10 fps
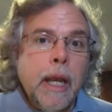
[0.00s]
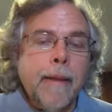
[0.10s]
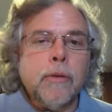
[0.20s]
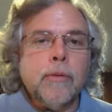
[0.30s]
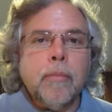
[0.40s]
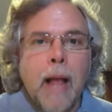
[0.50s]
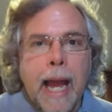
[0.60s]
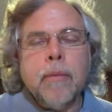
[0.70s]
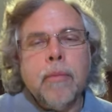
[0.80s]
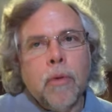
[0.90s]
And those
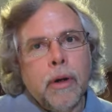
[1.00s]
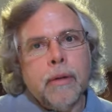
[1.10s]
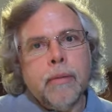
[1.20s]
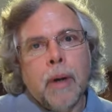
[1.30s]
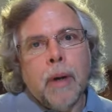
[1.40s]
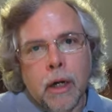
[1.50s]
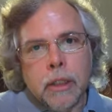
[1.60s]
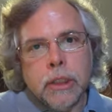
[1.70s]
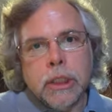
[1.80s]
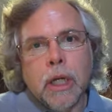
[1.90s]
Blackboard
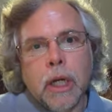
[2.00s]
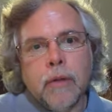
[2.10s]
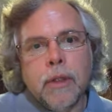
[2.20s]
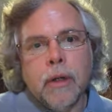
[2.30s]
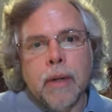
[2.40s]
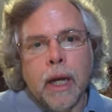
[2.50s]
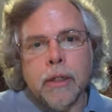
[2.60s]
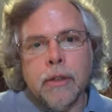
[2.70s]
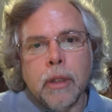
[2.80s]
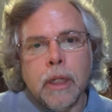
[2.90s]
parts of the
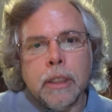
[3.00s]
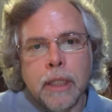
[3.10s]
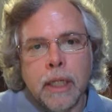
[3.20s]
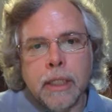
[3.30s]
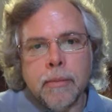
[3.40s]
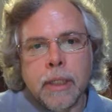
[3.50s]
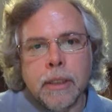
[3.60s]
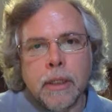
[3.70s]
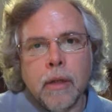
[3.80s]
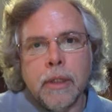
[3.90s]
module
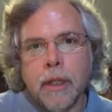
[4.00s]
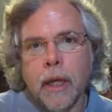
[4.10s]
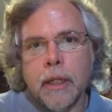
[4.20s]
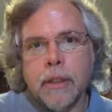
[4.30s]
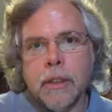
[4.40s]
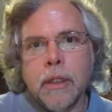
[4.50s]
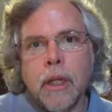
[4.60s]
assessments of the tests,